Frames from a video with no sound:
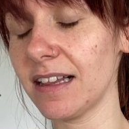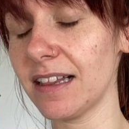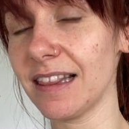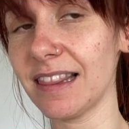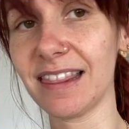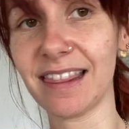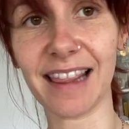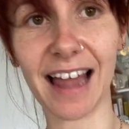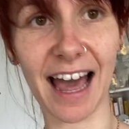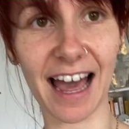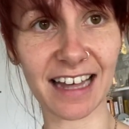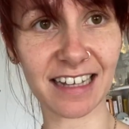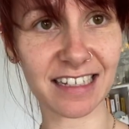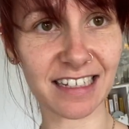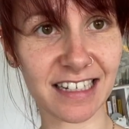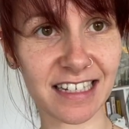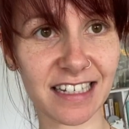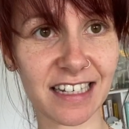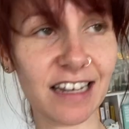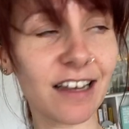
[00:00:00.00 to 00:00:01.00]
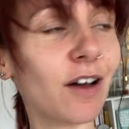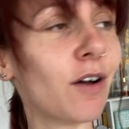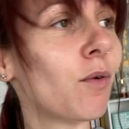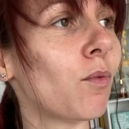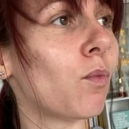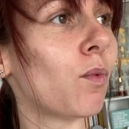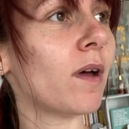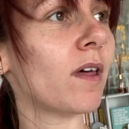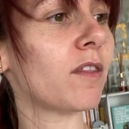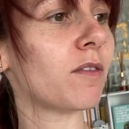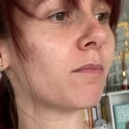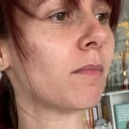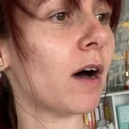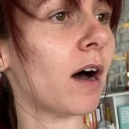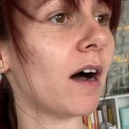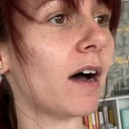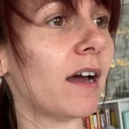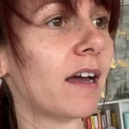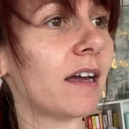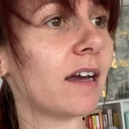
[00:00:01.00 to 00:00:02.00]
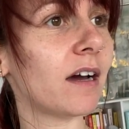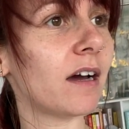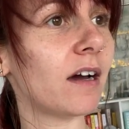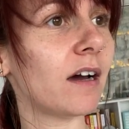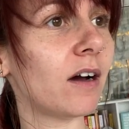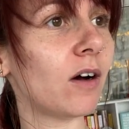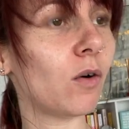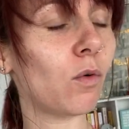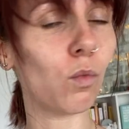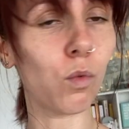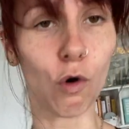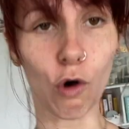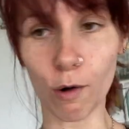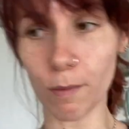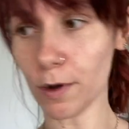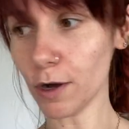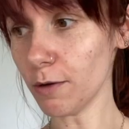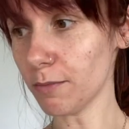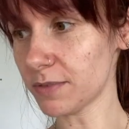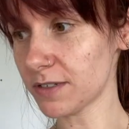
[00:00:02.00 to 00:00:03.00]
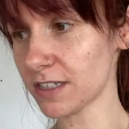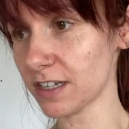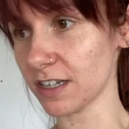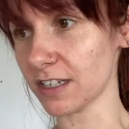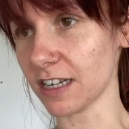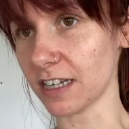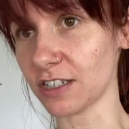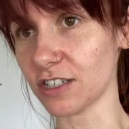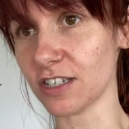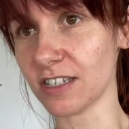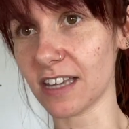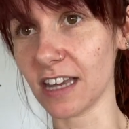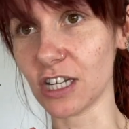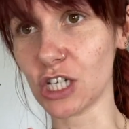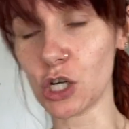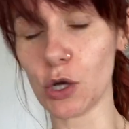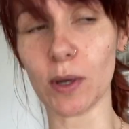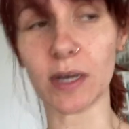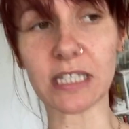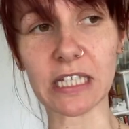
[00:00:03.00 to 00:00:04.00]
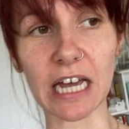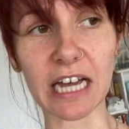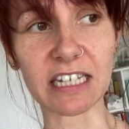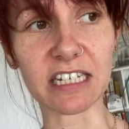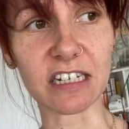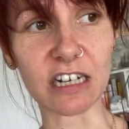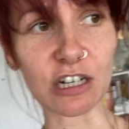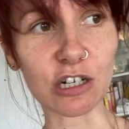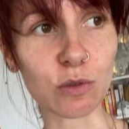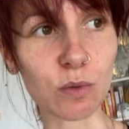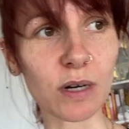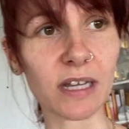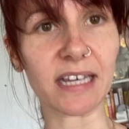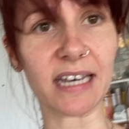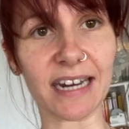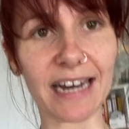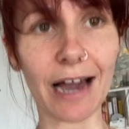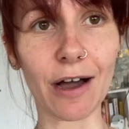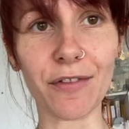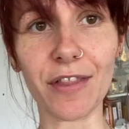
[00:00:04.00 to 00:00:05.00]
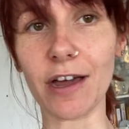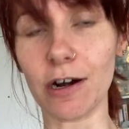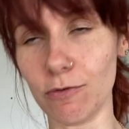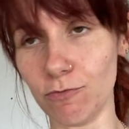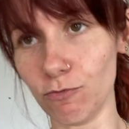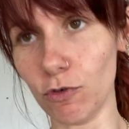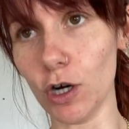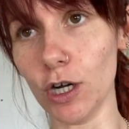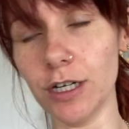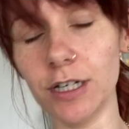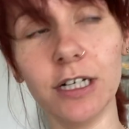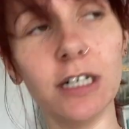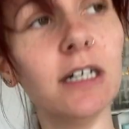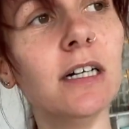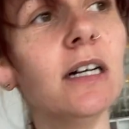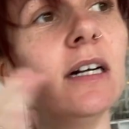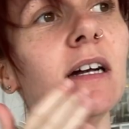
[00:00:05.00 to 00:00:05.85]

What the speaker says: lax with my warm-ups because I just get too excited and I just want to get out there and run.